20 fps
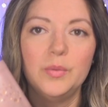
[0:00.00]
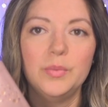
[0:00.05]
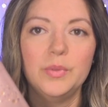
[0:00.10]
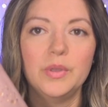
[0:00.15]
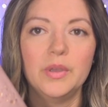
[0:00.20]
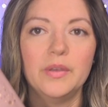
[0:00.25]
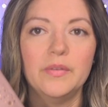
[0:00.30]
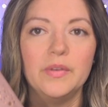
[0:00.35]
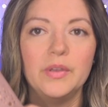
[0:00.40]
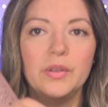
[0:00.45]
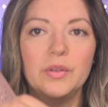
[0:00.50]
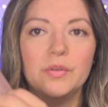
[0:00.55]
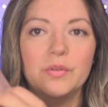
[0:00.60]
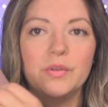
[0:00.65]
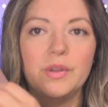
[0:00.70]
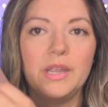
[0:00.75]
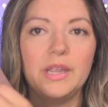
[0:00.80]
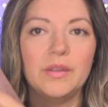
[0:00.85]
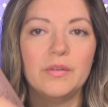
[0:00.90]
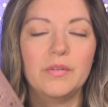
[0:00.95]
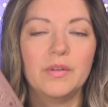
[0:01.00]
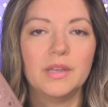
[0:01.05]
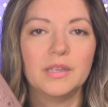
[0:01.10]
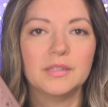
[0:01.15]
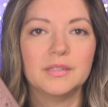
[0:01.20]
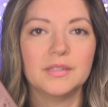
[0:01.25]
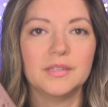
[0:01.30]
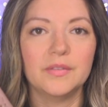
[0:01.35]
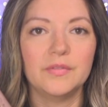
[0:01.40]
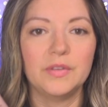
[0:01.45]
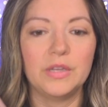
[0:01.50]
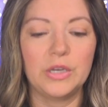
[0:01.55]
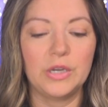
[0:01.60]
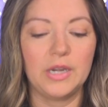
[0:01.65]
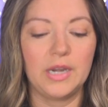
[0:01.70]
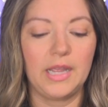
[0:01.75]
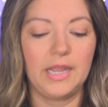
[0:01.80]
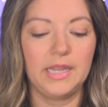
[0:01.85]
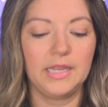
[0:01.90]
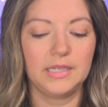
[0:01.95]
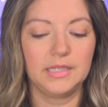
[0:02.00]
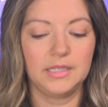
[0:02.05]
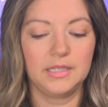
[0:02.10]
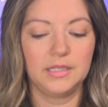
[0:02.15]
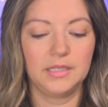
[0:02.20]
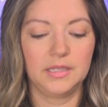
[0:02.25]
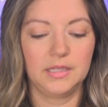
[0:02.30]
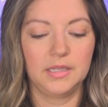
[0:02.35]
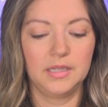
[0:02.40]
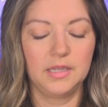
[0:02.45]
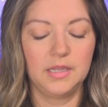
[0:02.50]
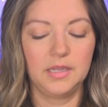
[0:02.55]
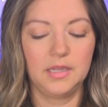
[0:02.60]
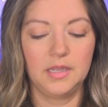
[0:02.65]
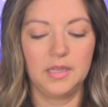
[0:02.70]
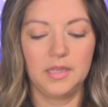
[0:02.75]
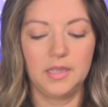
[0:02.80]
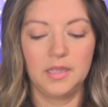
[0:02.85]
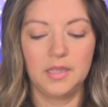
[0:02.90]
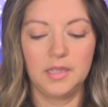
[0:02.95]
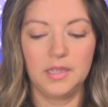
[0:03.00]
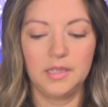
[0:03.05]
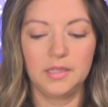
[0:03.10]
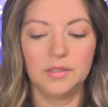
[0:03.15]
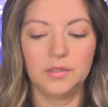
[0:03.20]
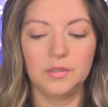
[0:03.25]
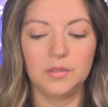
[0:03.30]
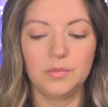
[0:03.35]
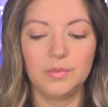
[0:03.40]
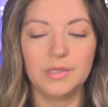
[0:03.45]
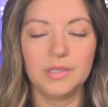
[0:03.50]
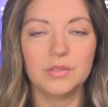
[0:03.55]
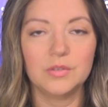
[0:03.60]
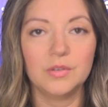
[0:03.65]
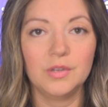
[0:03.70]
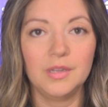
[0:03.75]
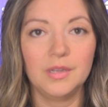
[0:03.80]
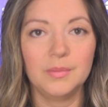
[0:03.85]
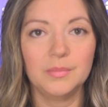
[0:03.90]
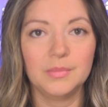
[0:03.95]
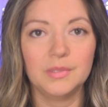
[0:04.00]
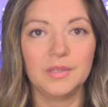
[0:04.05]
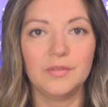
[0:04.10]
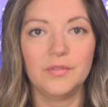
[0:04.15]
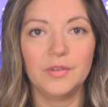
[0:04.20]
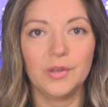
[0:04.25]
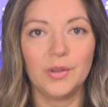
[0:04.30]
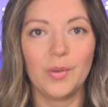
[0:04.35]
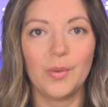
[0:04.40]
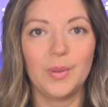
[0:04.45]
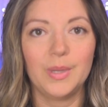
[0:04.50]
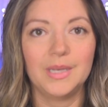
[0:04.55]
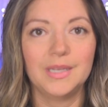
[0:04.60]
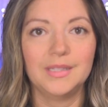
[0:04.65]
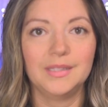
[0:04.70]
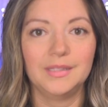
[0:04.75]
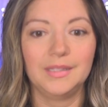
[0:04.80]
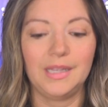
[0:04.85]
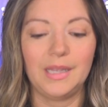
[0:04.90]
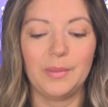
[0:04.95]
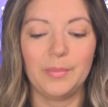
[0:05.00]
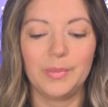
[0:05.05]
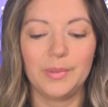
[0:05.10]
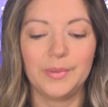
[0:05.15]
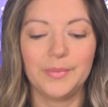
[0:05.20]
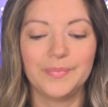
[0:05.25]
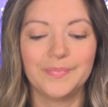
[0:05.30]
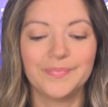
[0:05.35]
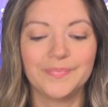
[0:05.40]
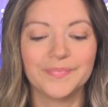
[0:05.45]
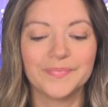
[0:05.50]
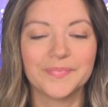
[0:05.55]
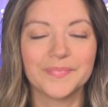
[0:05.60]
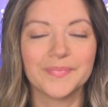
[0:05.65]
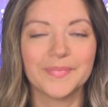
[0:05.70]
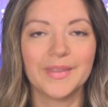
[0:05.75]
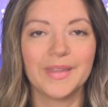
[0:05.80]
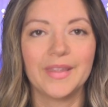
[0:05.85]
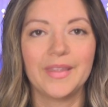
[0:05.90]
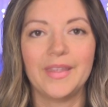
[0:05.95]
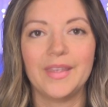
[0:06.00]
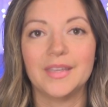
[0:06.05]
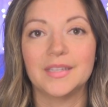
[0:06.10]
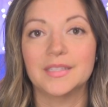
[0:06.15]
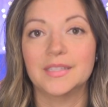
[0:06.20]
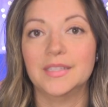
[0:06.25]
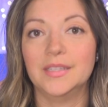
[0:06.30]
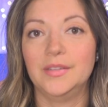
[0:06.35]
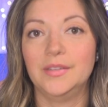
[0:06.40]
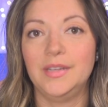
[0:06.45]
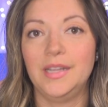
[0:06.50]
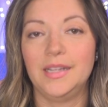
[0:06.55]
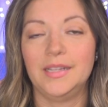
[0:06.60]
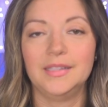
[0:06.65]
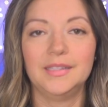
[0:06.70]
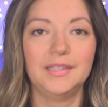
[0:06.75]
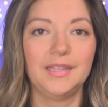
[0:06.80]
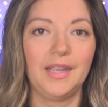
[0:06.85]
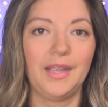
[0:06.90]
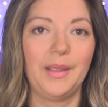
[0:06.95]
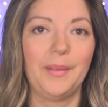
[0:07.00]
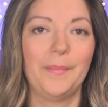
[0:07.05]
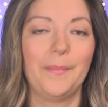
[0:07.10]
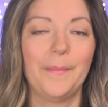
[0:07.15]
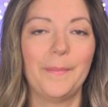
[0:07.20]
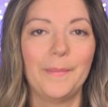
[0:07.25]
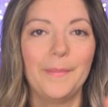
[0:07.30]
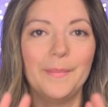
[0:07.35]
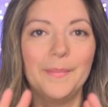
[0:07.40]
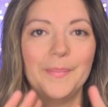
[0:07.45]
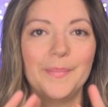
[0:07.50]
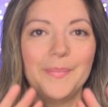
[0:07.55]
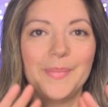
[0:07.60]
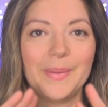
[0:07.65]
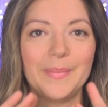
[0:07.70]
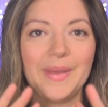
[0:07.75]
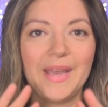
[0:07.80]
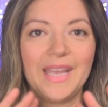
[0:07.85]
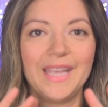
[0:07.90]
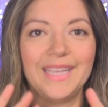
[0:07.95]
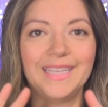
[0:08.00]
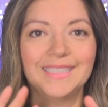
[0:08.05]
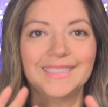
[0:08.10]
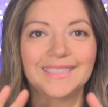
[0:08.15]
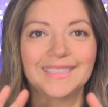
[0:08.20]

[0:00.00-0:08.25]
you have a great rest of your night and sweet dreams if you're going to sleep. Until next time, bye bye.